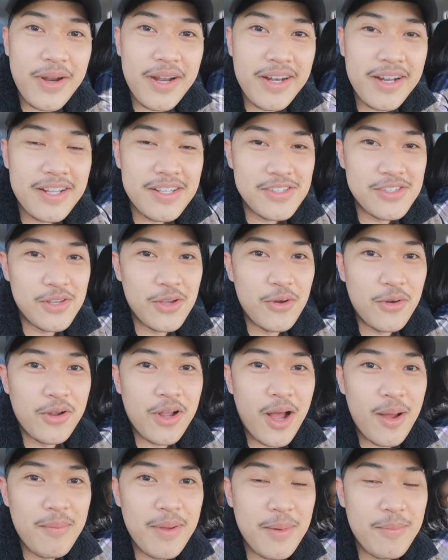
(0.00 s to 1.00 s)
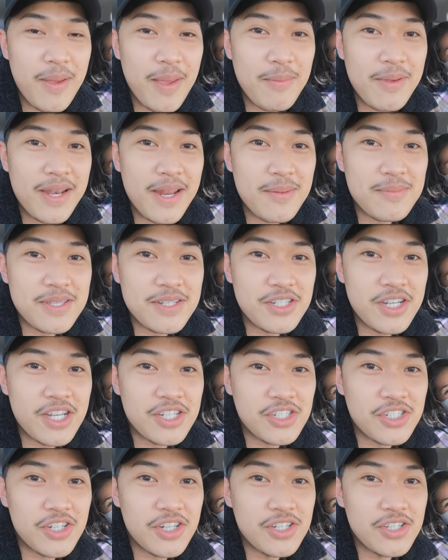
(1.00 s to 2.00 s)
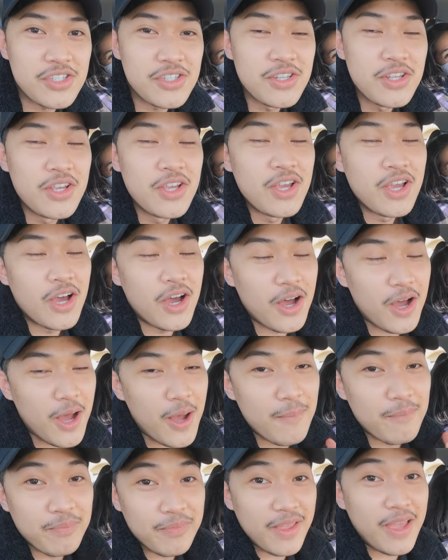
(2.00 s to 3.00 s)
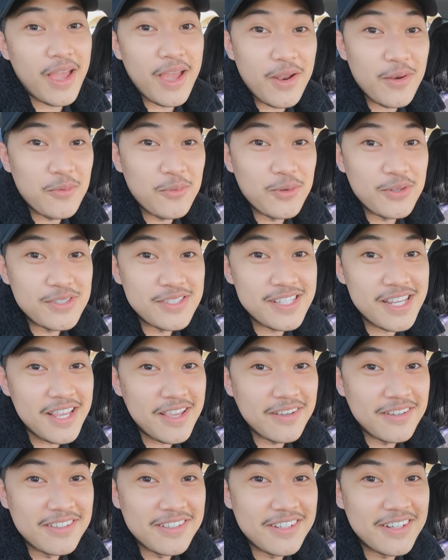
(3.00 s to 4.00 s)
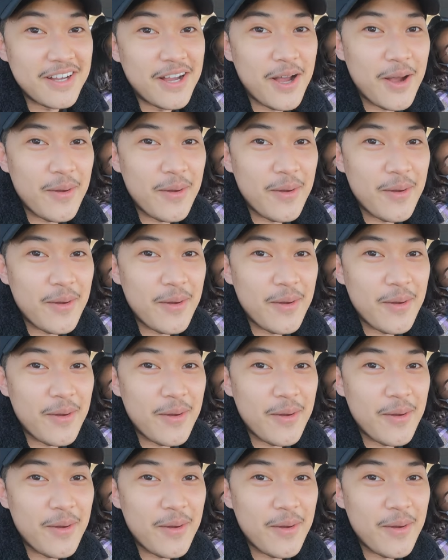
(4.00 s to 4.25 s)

pregnant, so comment baby name suggestions, um, and we'll see. Um, we